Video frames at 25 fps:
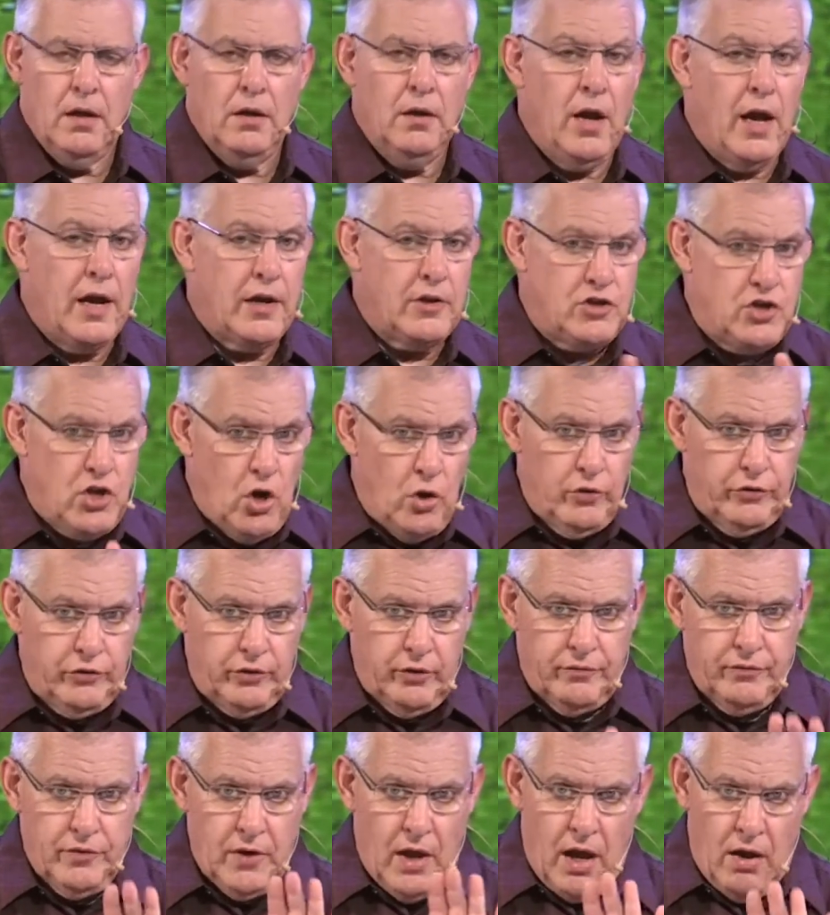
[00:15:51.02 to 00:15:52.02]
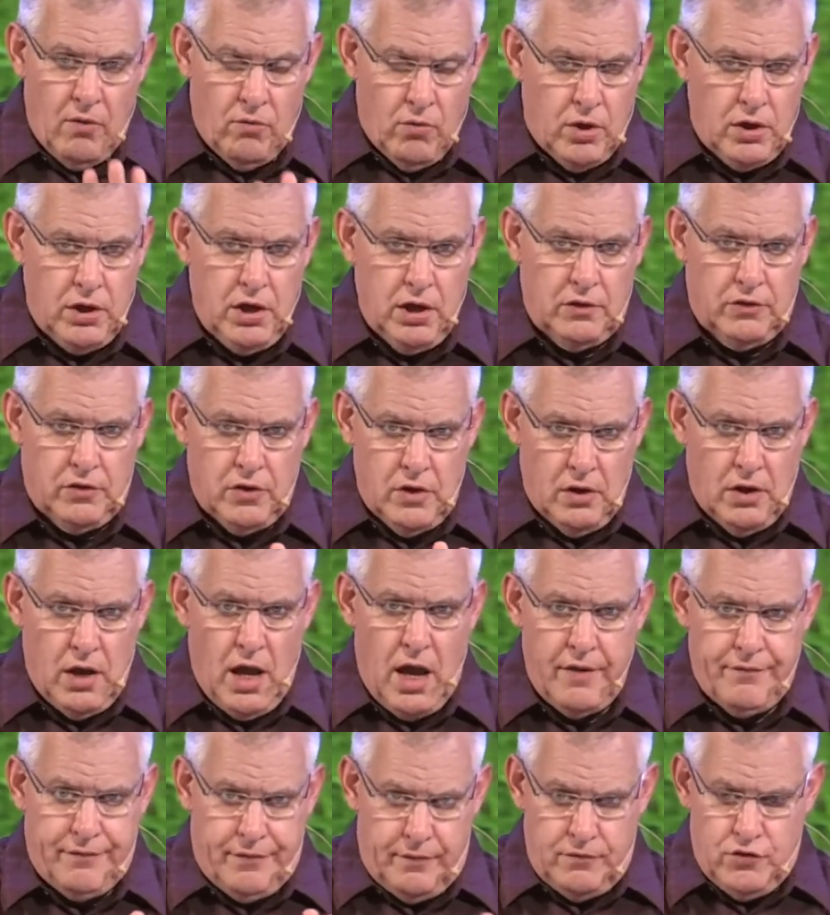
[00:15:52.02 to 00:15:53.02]
like Joseph. Now, I want to get to the
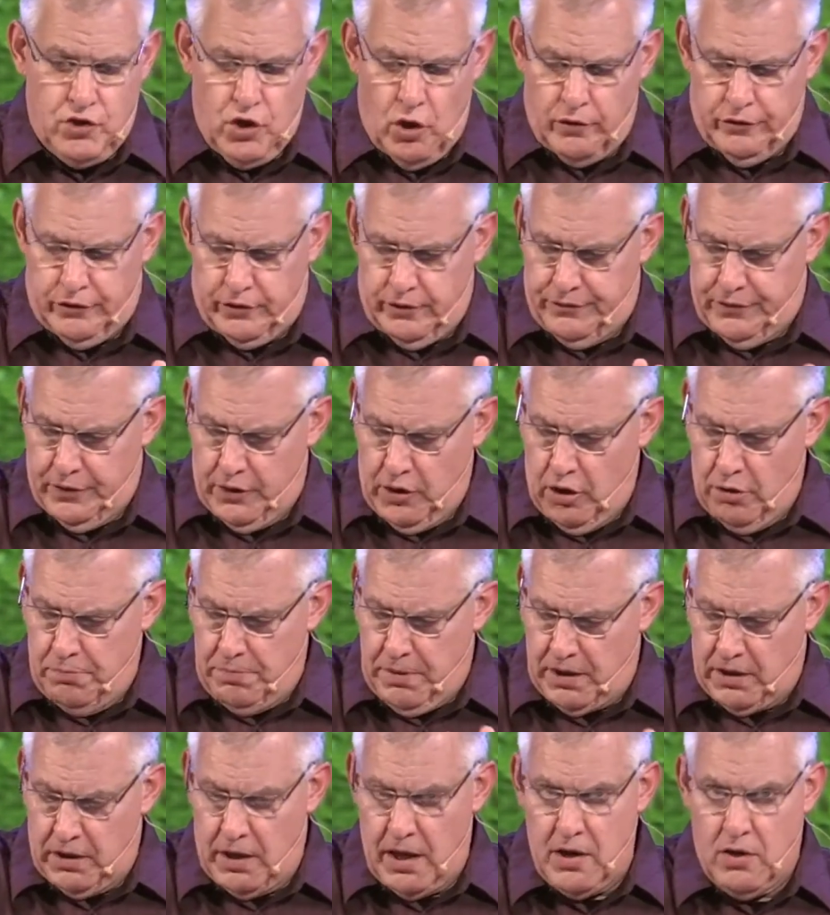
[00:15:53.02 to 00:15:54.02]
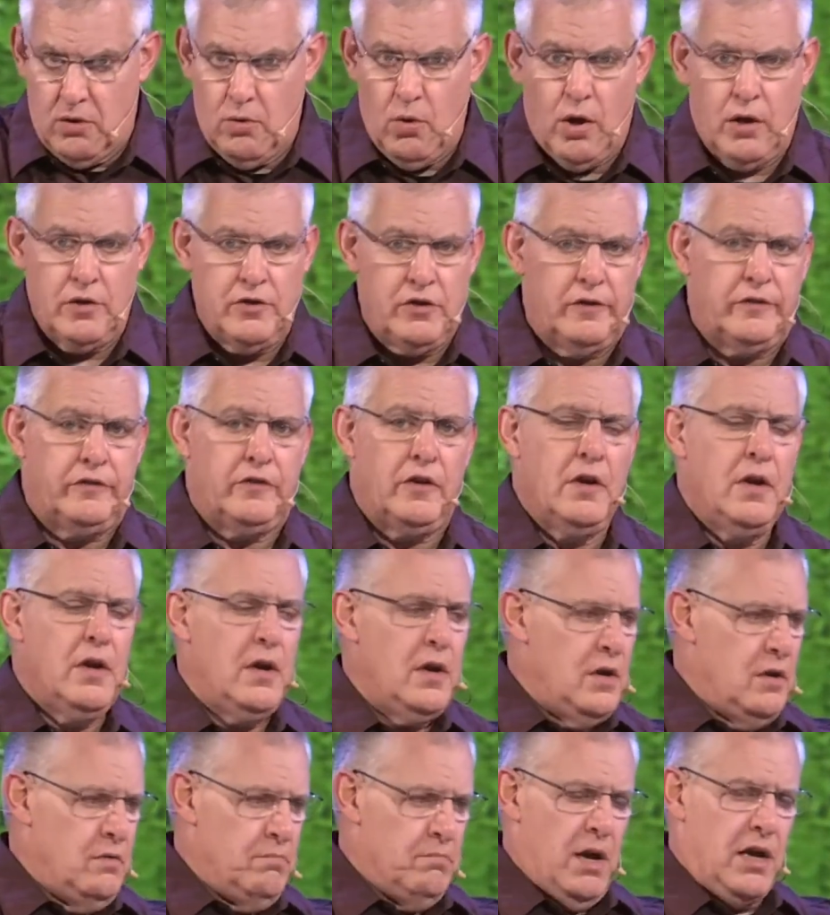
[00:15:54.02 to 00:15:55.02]
life of Joseph a little bit later on. Just
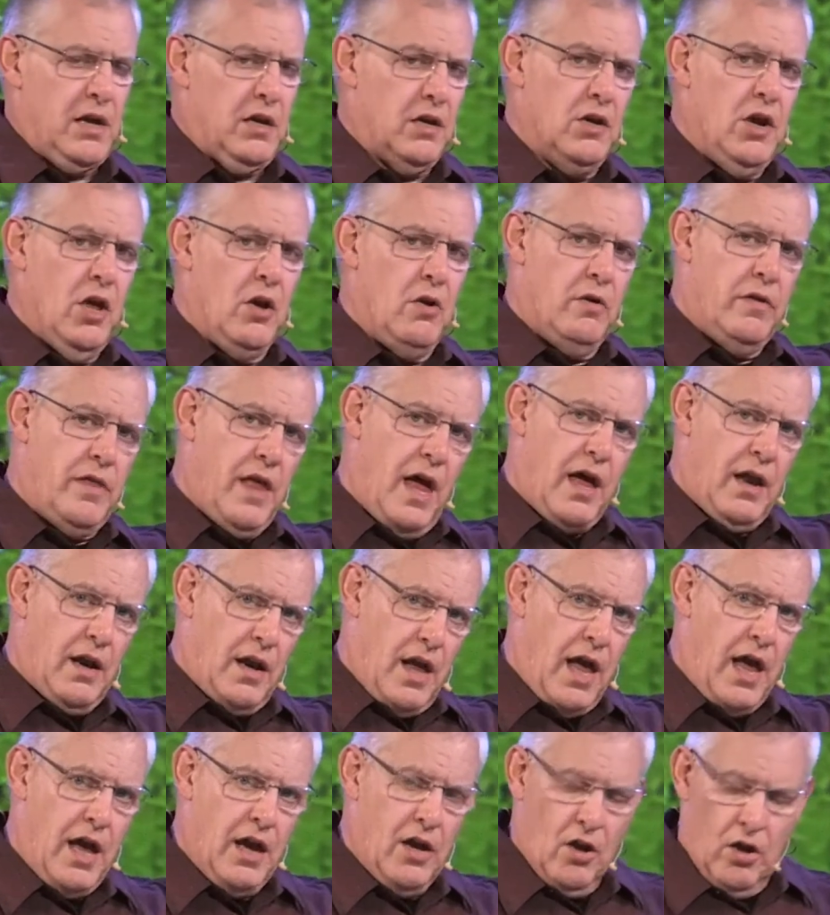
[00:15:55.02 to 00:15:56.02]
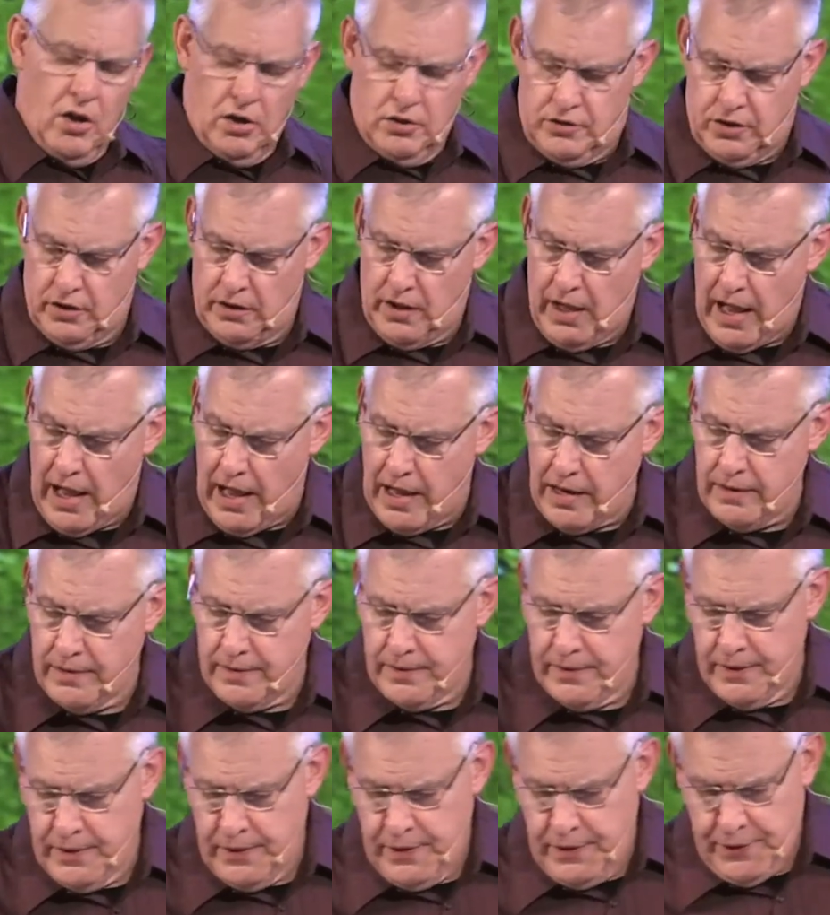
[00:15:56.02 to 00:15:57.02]
make a note of that. Hang on to
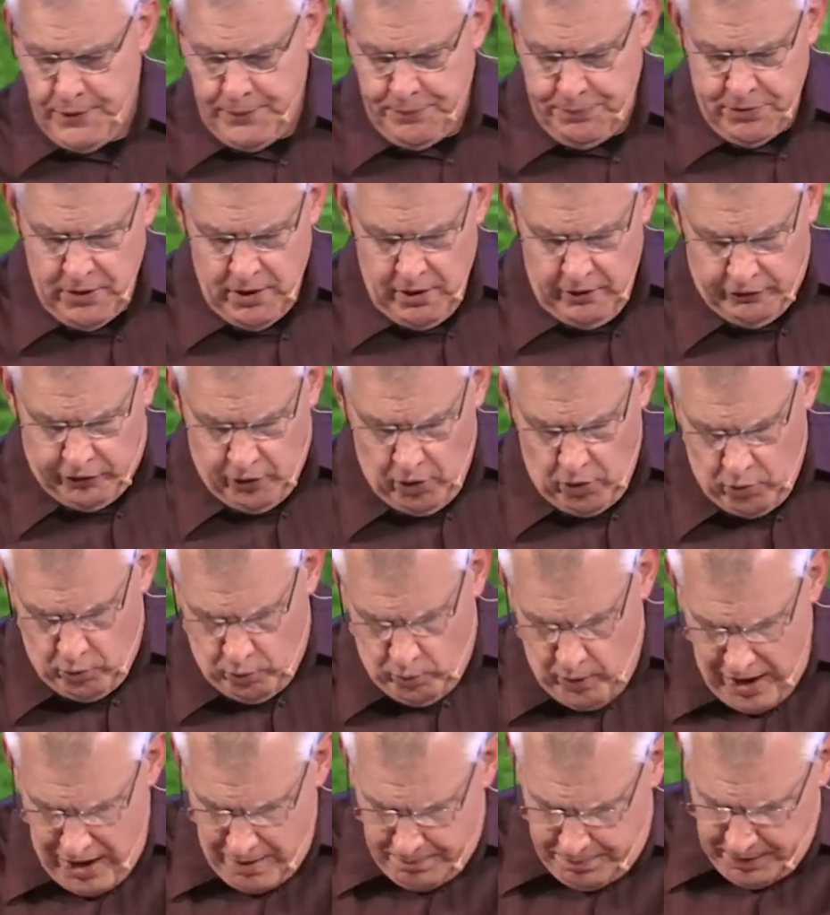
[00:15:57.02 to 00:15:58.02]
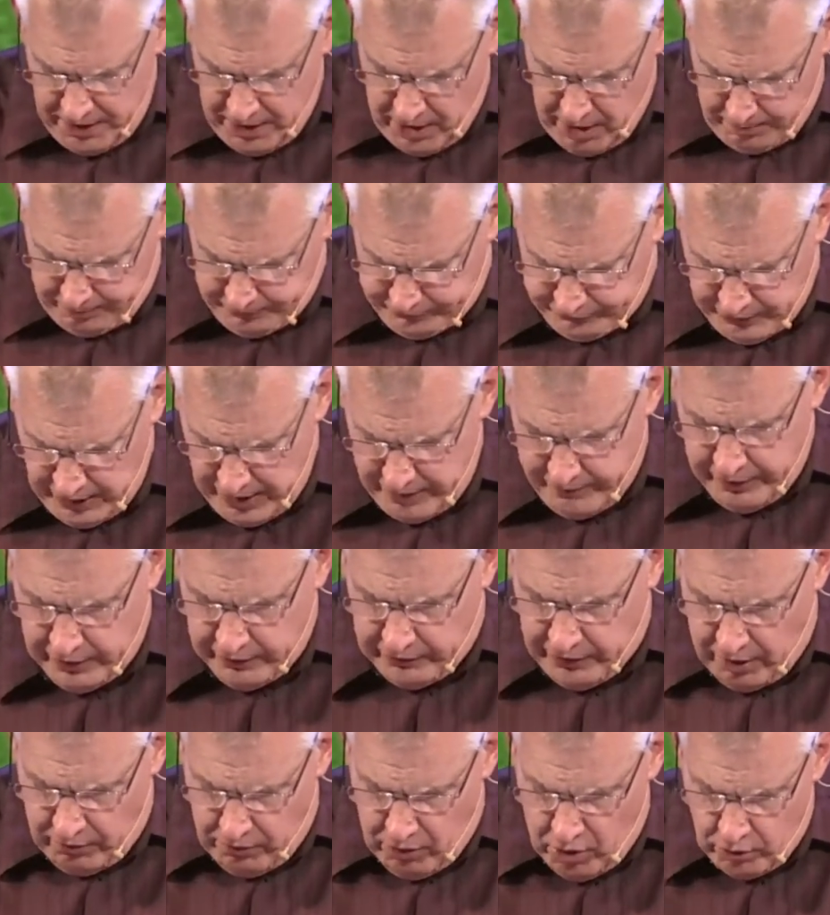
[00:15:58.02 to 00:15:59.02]
that. So ramping up
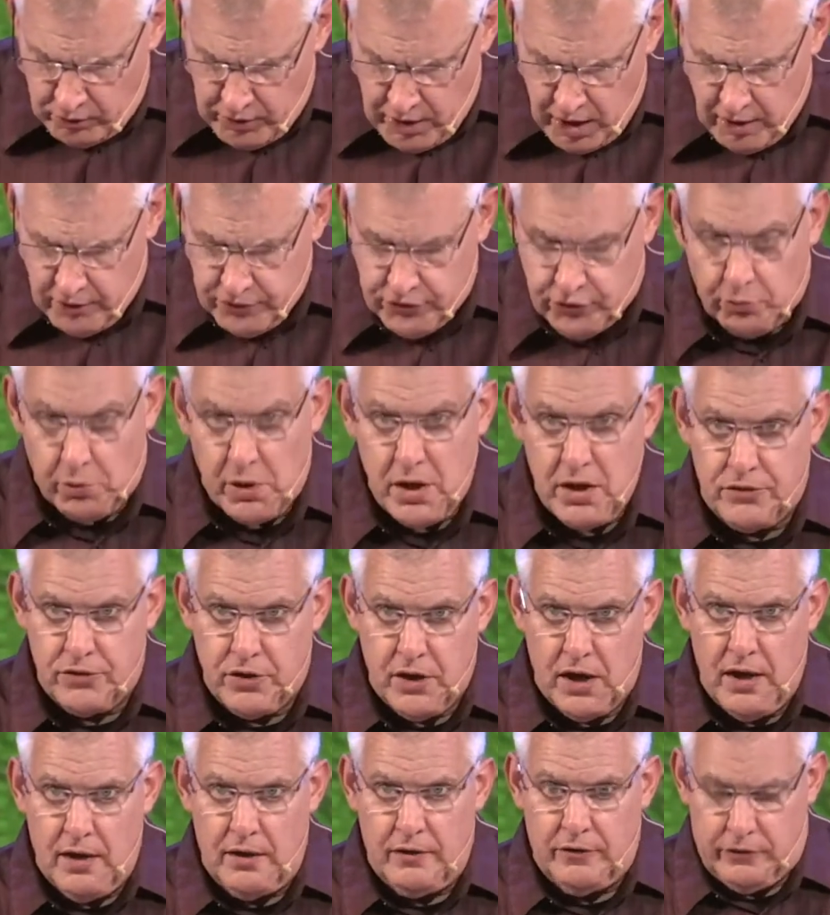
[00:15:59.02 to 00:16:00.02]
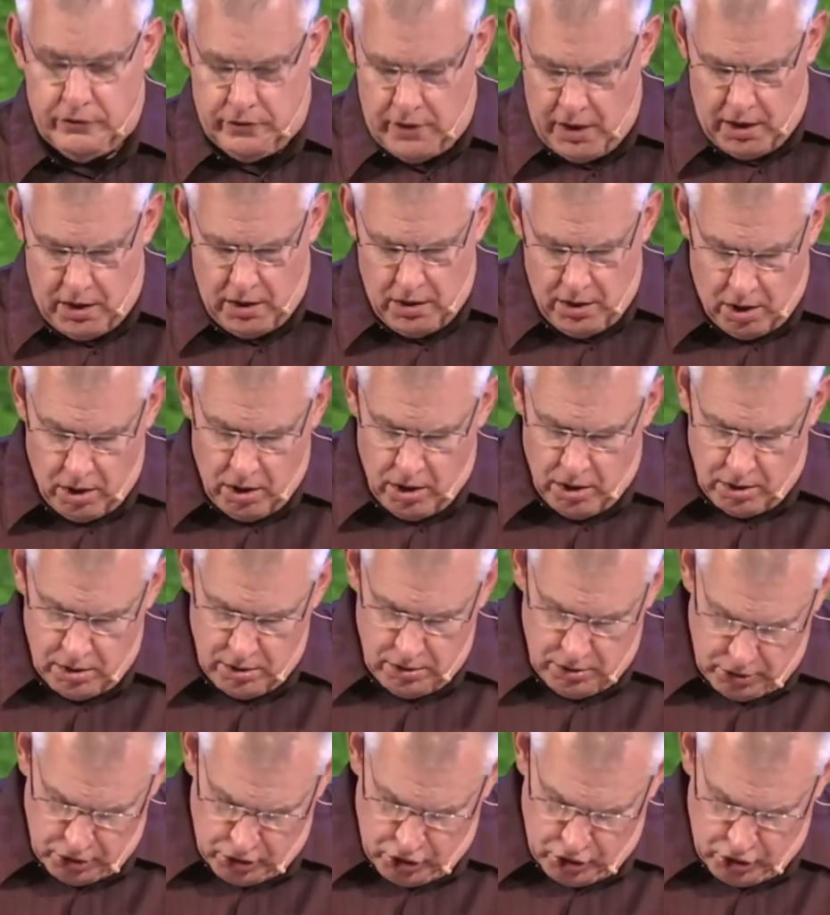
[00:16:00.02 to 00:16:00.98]
savings, I wrote down three things that are